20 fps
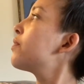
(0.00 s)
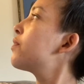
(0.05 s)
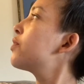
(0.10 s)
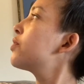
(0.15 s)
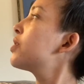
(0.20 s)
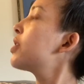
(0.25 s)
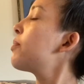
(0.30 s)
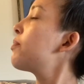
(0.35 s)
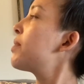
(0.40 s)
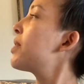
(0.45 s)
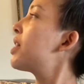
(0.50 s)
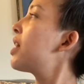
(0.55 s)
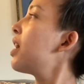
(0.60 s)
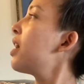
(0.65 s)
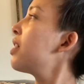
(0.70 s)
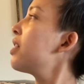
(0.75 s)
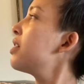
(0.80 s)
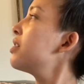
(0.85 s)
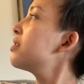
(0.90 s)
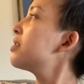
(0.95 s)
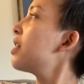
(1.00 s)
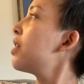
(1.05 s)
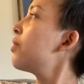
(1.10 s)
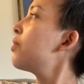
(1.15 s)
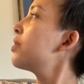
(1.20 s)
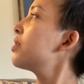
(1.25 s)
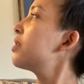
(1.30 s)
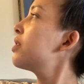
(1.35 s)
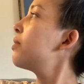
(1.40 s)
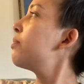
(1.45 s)
Fruta picada. Is that
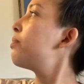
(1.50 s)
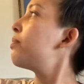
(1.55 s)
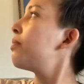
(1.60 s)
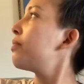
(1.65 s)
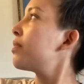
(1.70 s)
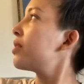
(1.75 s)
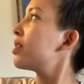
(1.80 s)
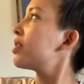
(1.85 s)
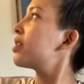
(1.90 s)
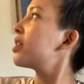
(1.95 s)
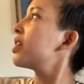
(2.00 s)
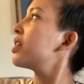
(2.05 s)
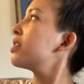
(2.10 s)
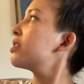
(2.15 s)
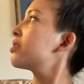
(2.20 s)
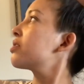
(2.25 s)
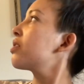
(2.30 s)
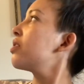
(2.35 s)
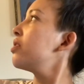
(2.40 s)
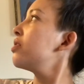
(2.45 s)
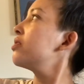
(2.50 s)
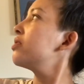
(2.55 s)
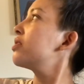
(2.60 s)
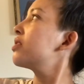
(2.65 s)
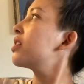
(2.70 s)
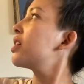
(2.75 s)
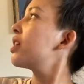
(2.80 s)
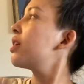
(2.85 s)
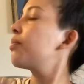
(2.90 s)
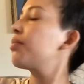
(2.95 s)
what the thing is called?
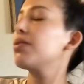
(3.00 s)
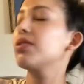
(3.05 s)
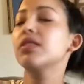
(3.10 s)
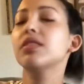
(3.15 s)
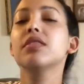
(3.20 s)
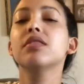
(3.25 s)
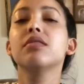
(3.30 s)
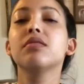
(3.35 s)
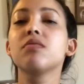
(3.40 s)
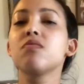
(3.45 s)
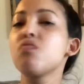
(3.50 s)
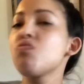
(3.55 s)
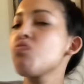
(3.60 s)
¿Que lo pones?